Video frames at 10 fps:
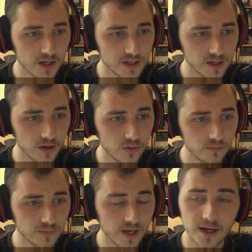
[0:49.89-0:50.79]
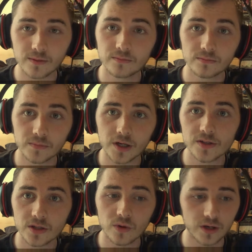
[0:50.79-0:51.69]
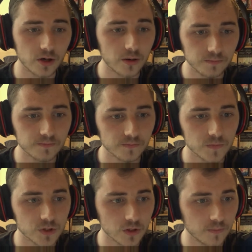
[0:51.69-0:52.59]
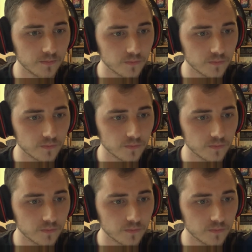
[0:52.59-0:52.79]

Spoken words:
So yeah, I don't see why not. Sure.